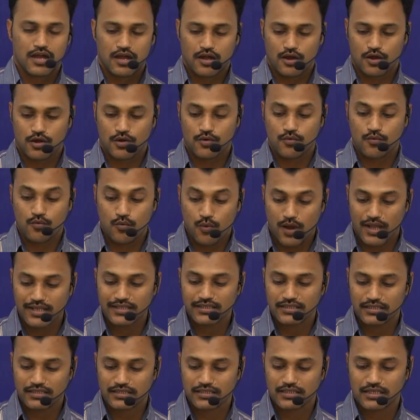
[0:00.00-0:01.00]
On
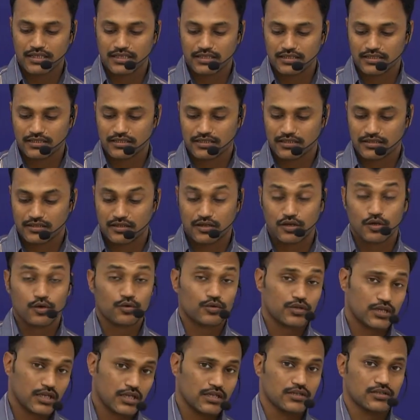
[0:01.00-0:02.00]
one such
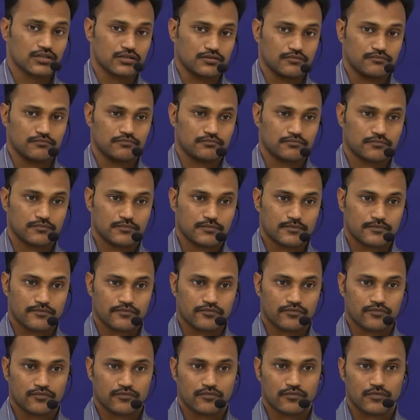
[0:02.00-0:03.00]
occasion,
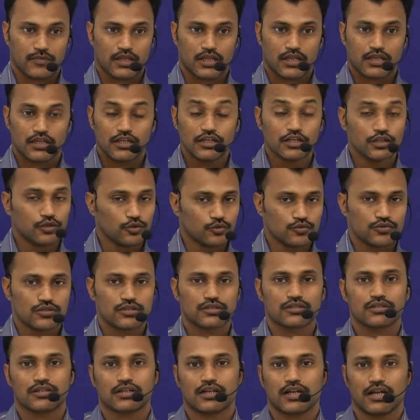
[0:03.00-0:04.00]
he
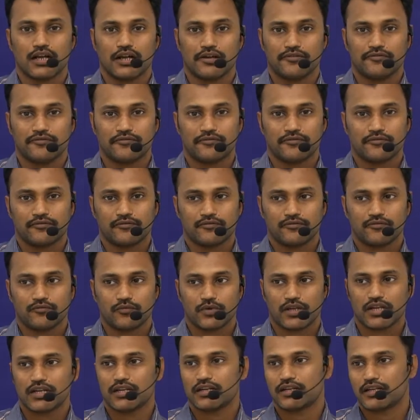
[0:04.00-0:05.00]
loses the calf
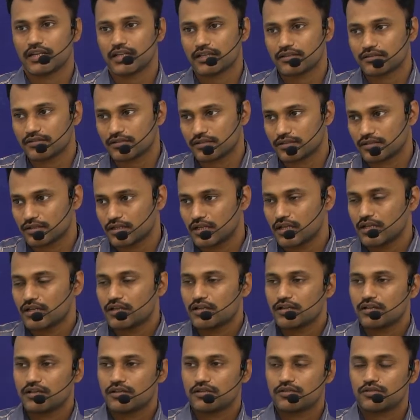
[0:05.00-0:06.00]
when he takes it
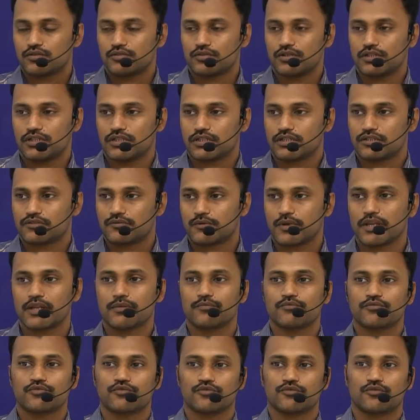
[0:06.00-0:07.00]
to the
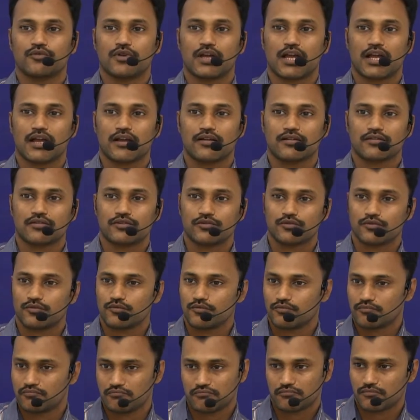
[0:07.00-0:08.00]
stream to
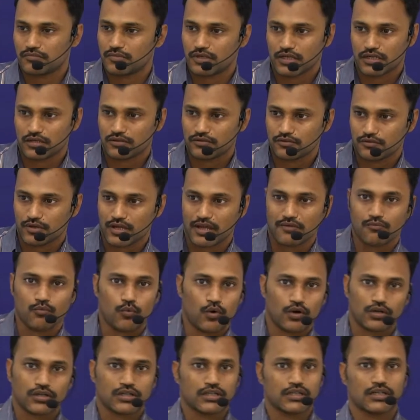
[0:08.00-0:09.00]
have
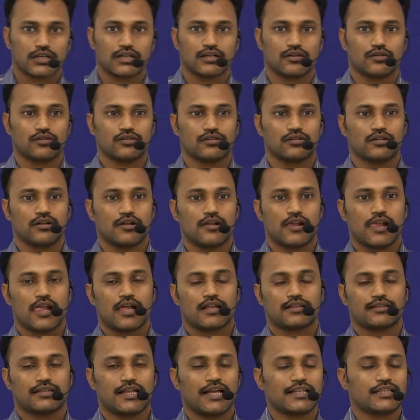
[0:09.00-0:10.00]
water and all.
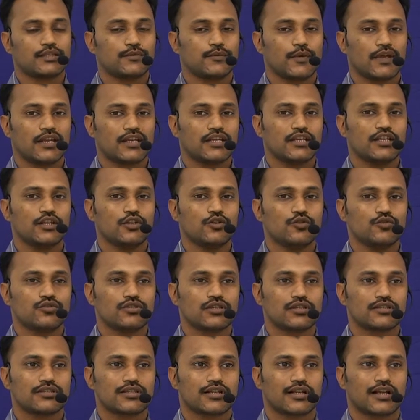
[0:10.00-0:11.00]
That's when he
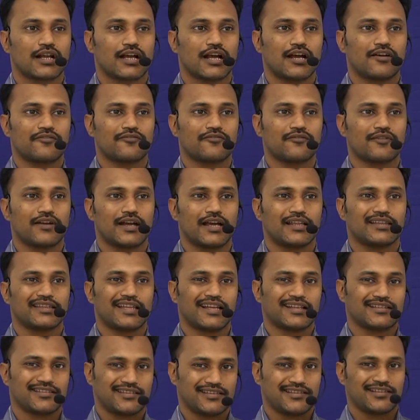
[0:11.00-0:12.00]
loses the calf, and
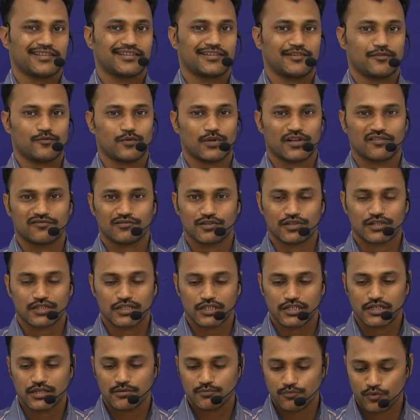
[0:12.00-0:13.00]
that's one of the
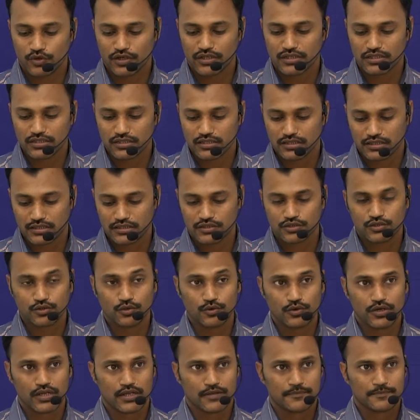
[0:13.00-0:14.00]
turning points in the
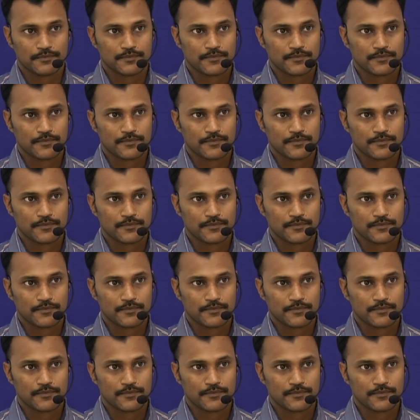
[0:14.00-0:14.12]
story.